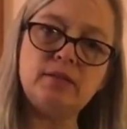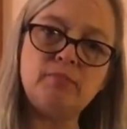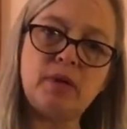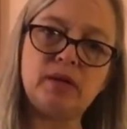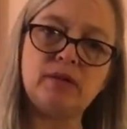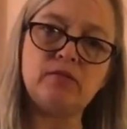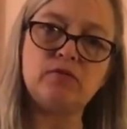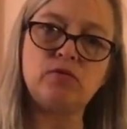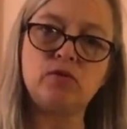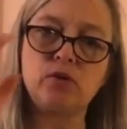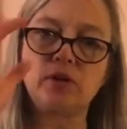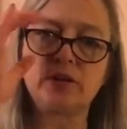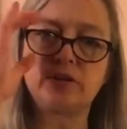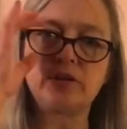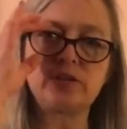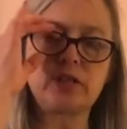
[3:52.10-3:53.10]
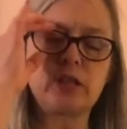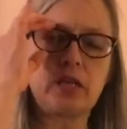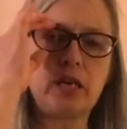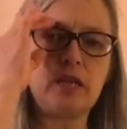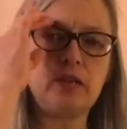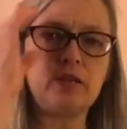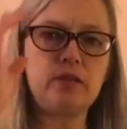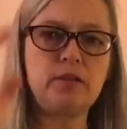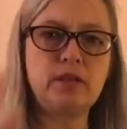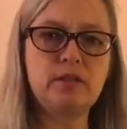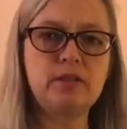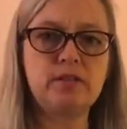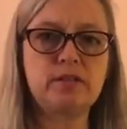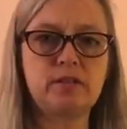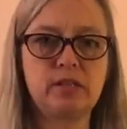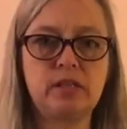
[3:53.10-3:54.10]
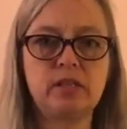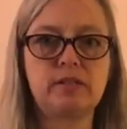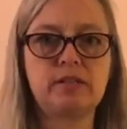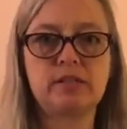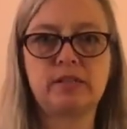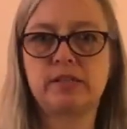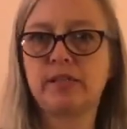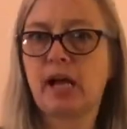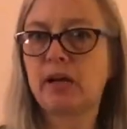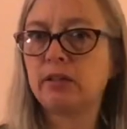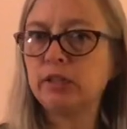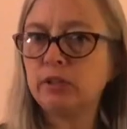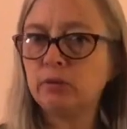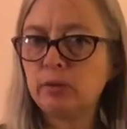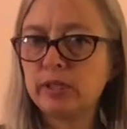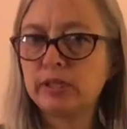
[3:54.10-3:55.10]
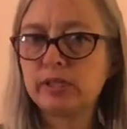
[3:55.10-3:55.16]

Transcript: metaphors, and this is exactly what it